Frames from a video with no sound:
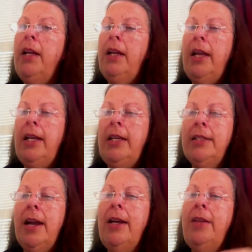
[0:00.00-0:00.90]
And it's
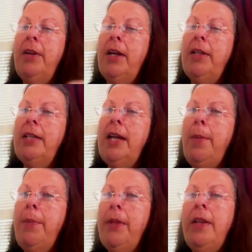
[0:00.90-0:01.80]
kind of an
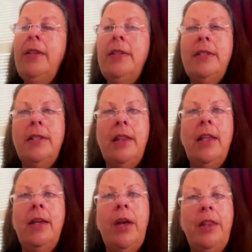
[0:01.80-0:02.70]
untapped thing. And this is the
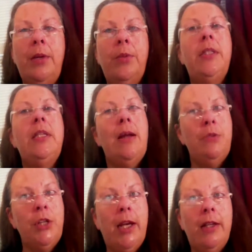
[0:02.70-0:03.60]
thing I think with Snapchat